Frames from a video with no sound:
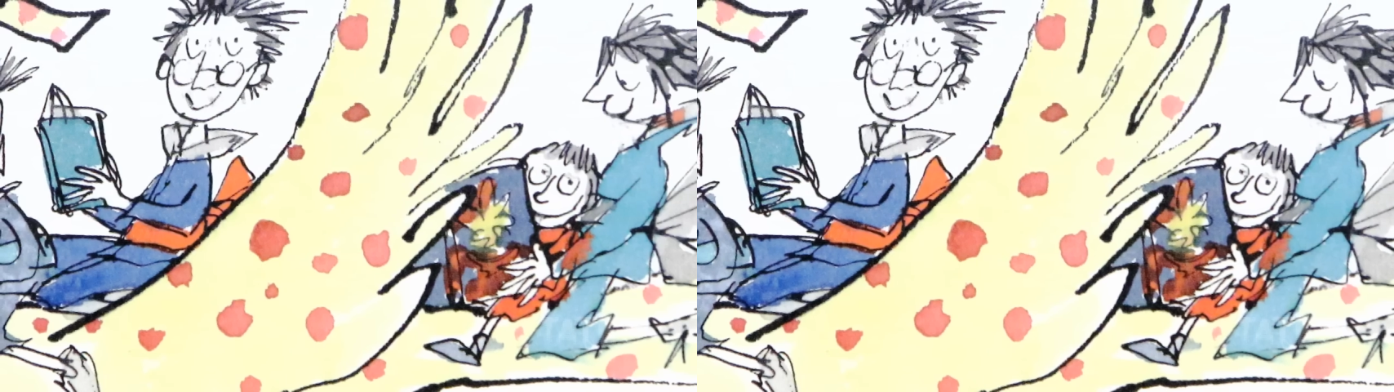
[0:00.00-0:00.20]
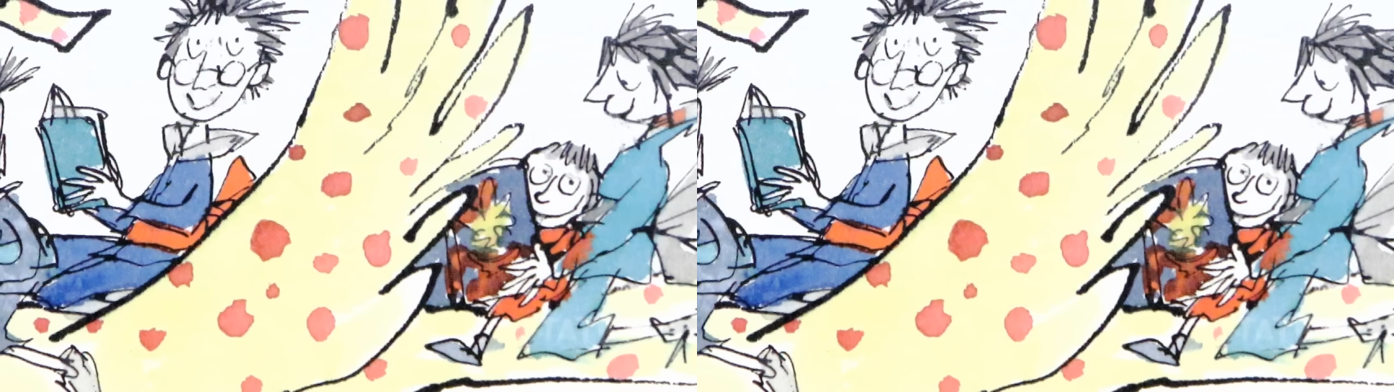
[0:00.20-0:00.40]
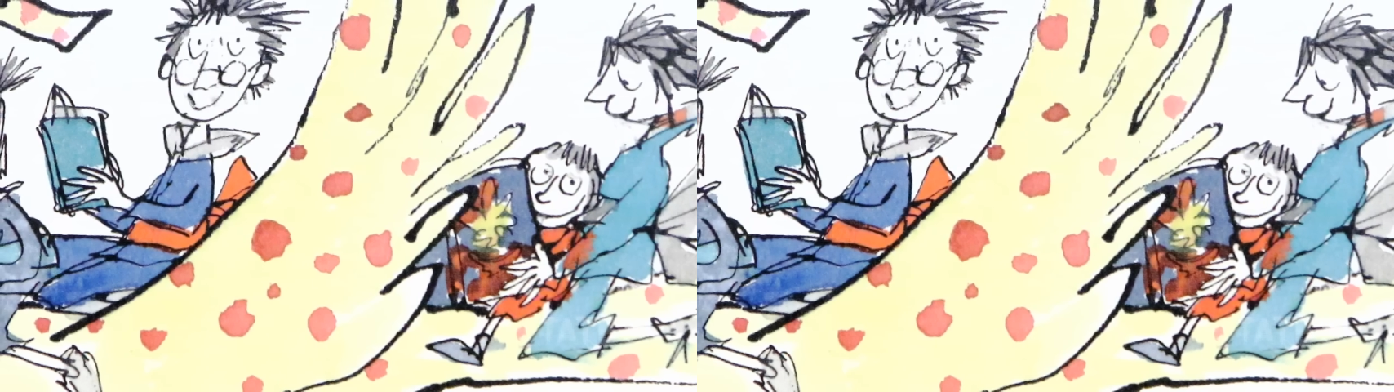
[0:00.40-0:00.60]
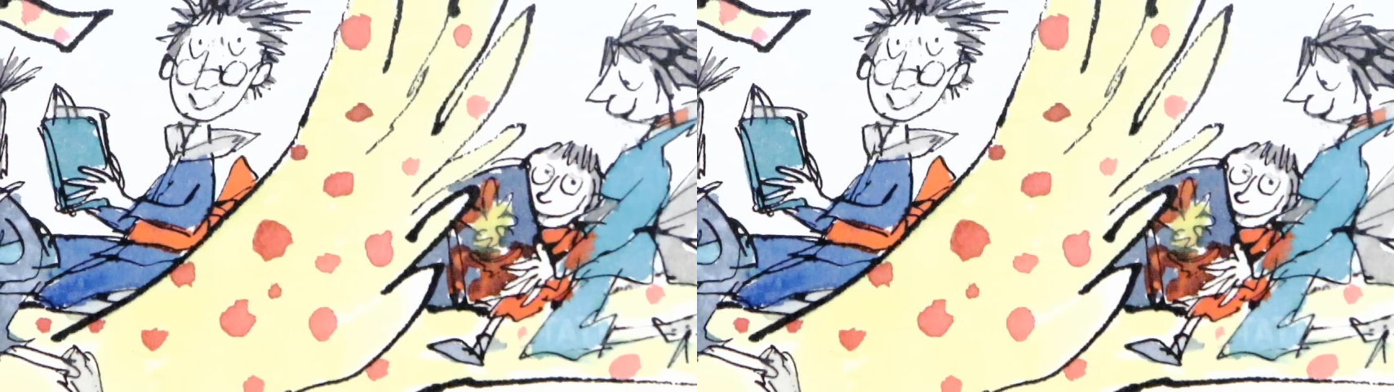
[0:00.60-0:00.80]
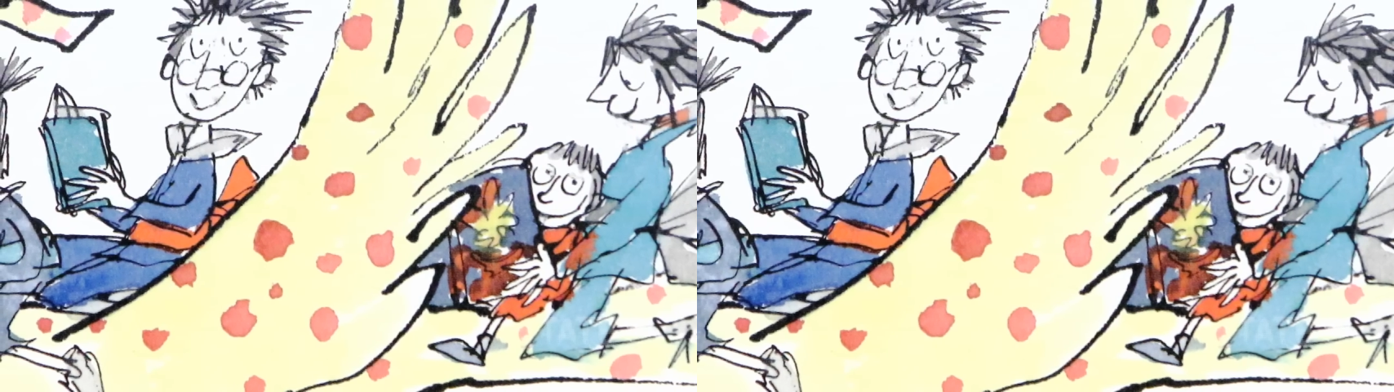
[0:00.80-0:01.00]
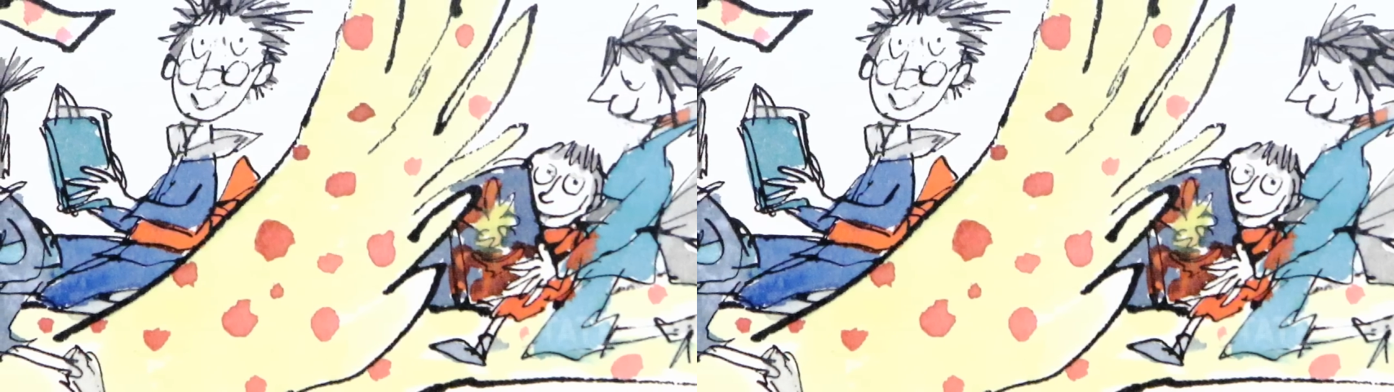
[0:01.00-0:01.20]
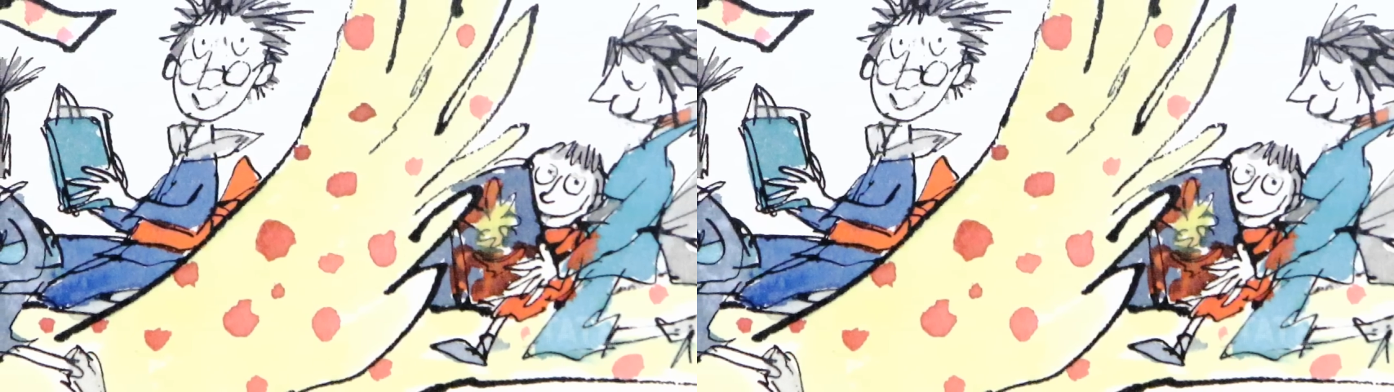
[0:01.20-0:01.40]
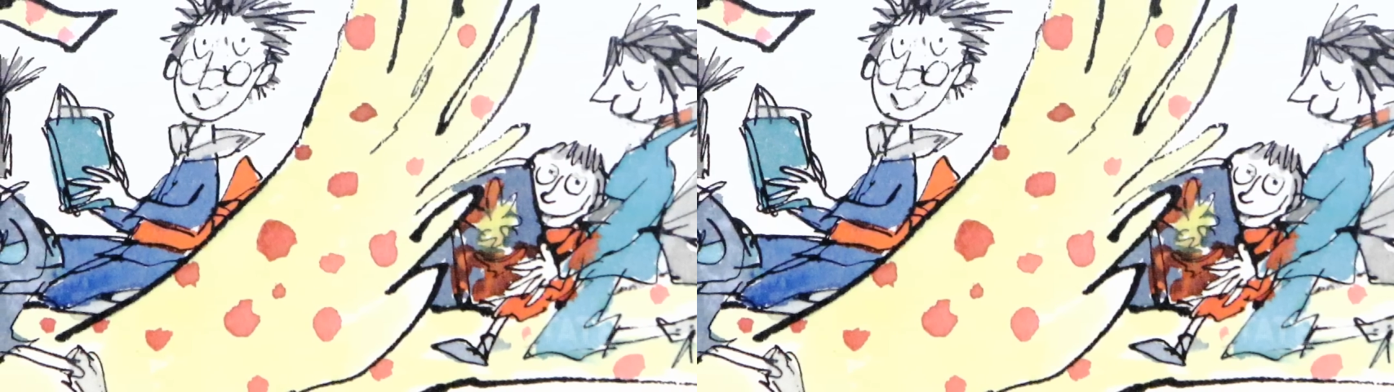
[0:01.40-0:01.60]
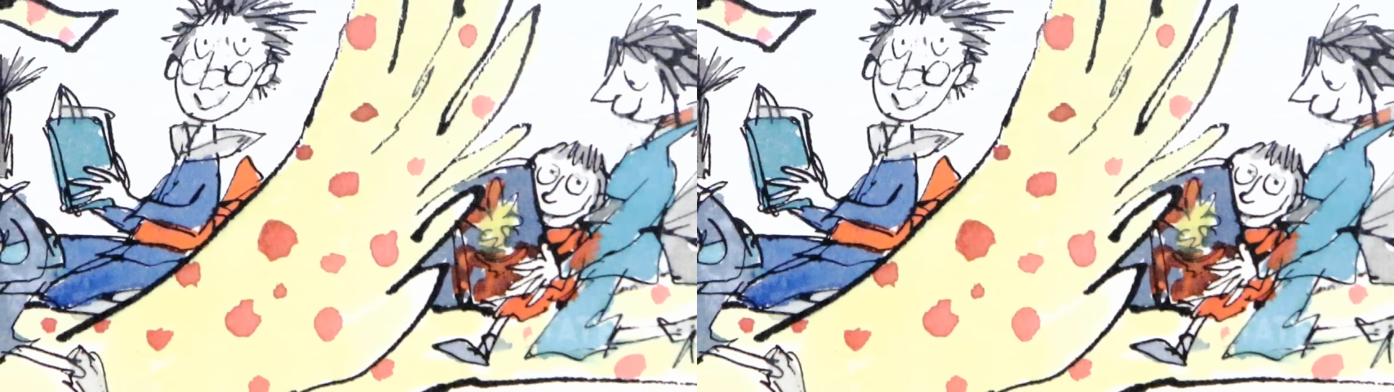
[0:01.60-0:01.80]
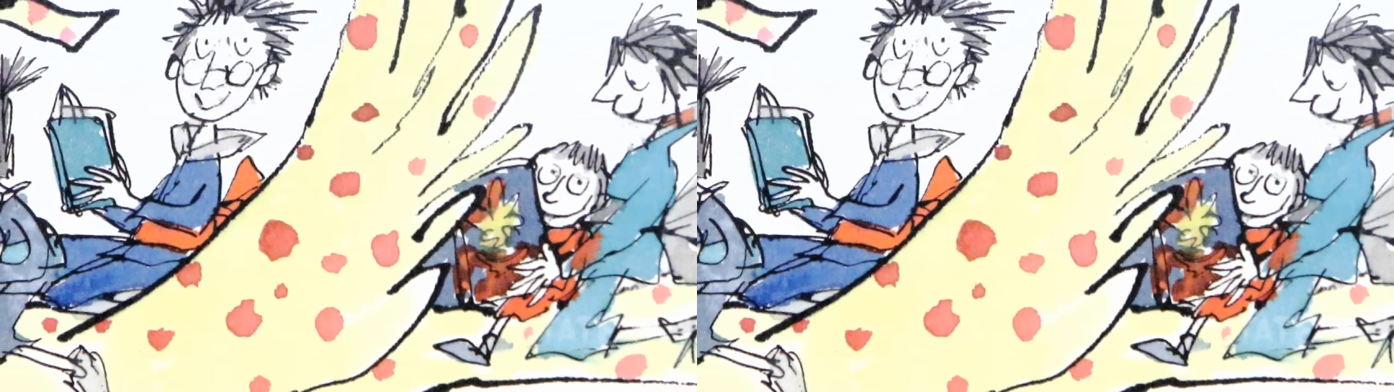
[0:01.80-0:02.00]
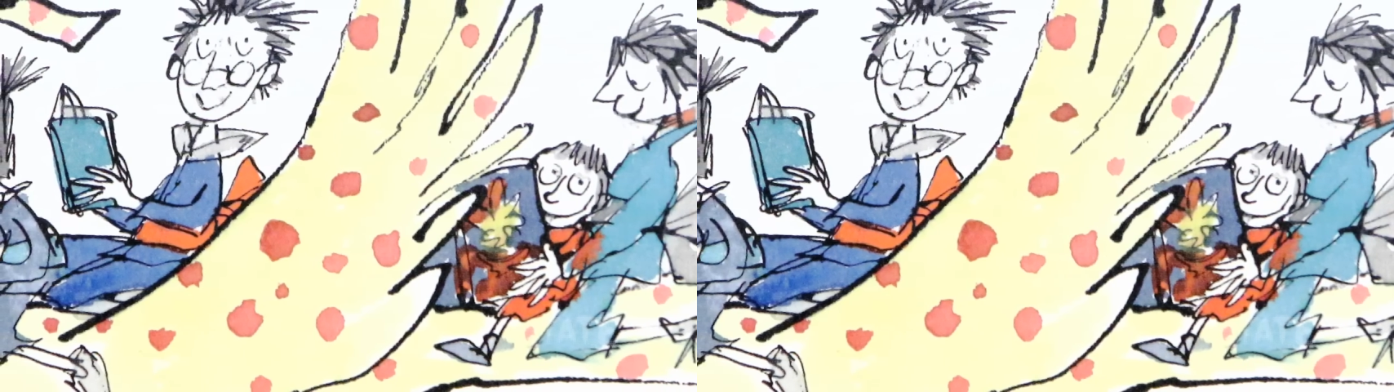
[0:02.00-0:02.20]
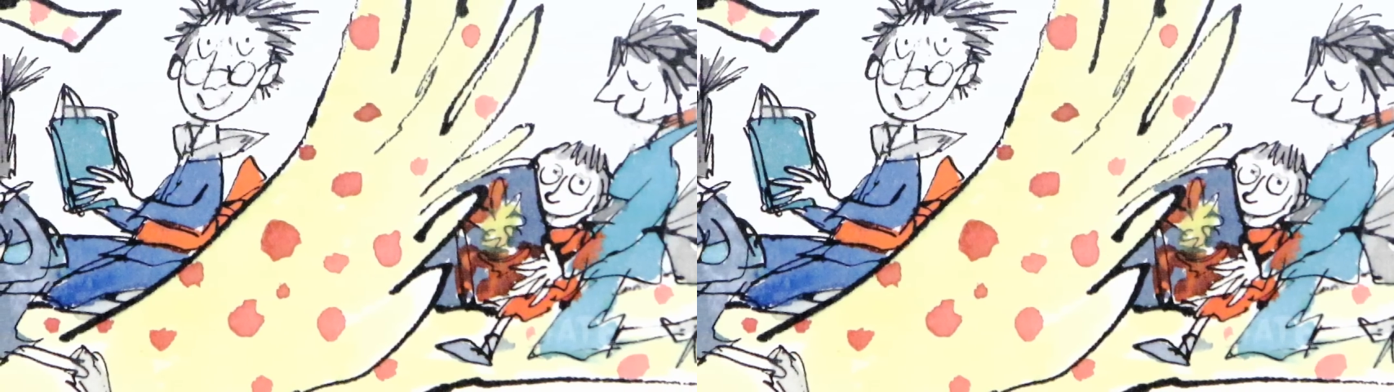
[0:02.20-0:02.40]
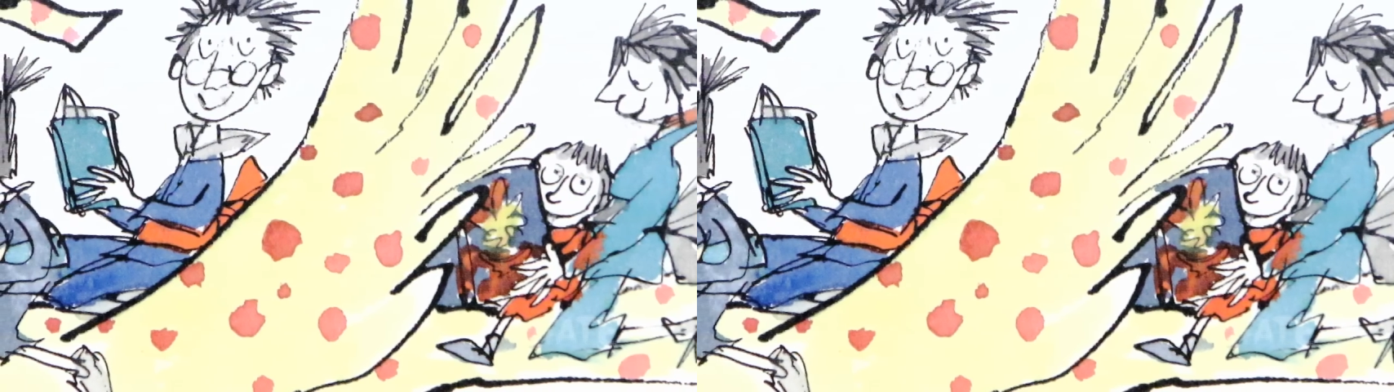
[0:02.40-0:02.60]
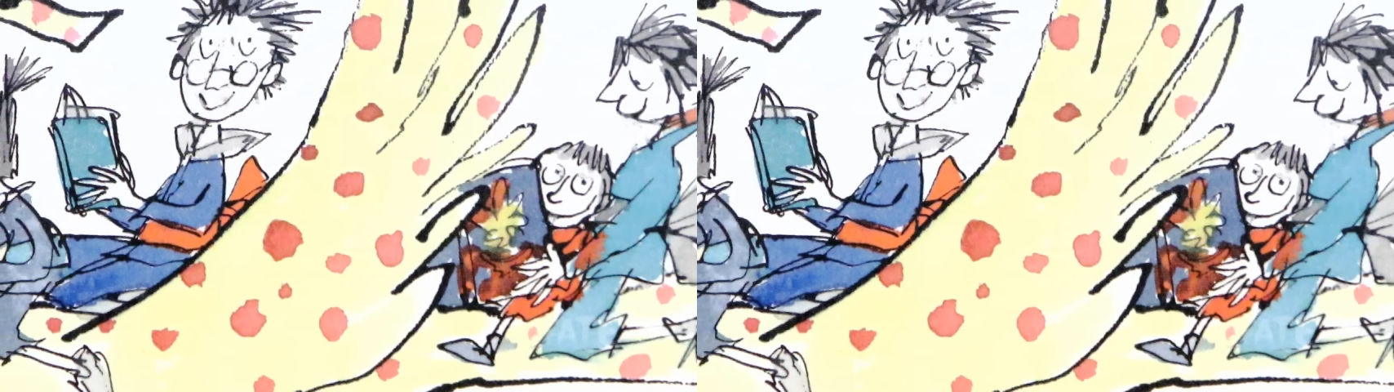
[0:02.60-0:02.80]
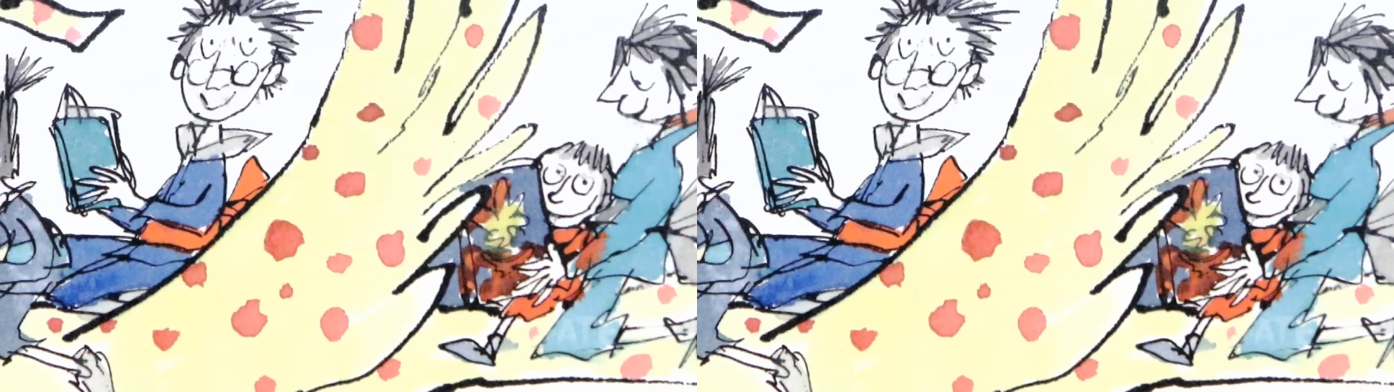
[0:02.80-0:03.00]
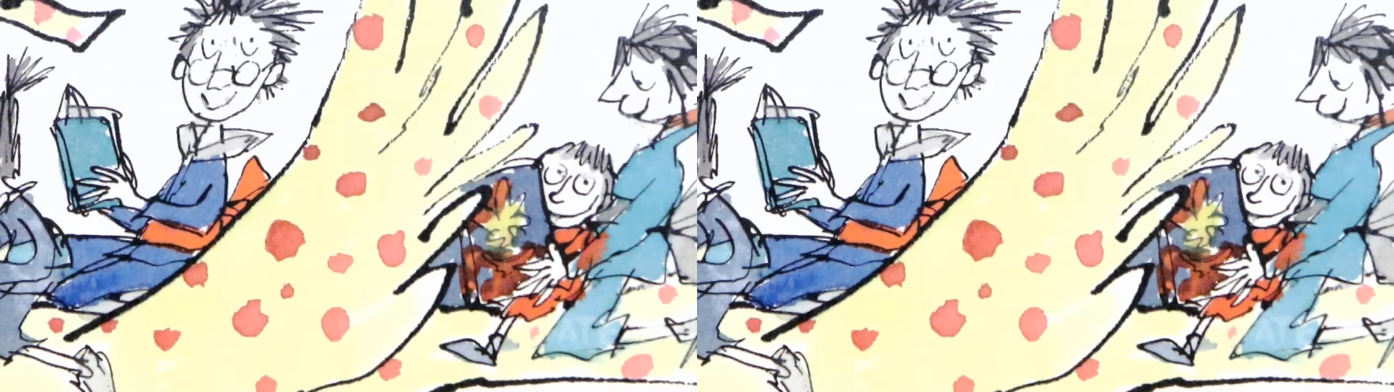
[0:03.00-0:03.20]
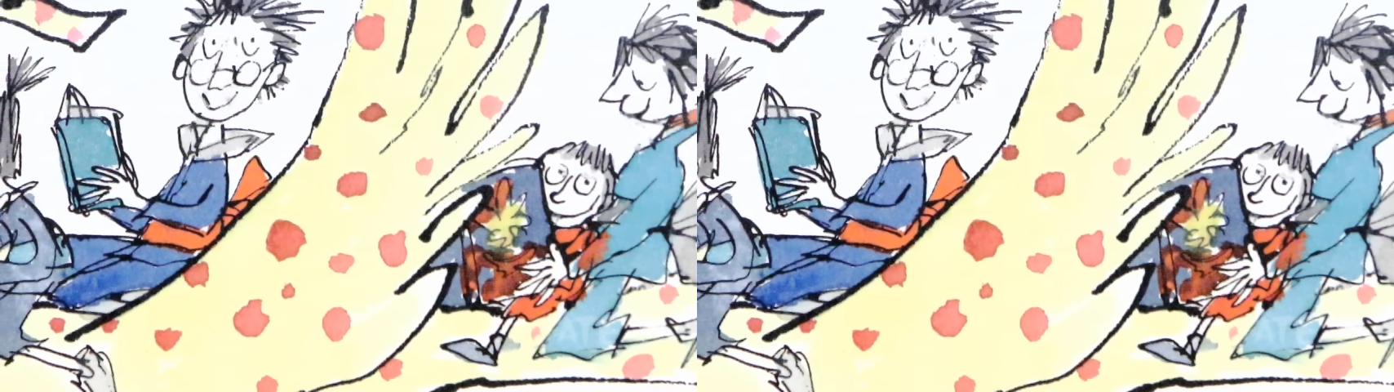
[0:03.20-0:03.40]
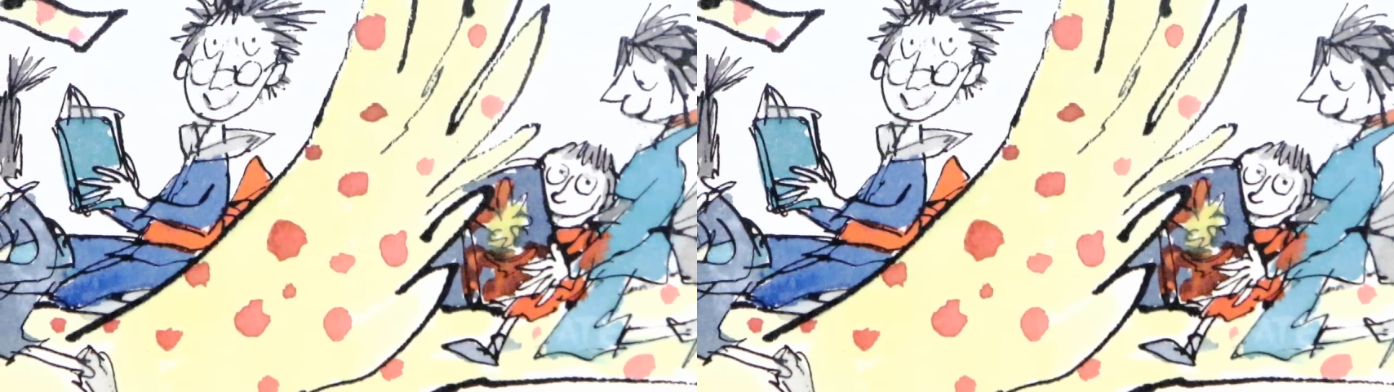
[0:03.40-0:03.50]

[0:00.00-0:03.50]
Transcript: No face is visible, so there are no lips to read.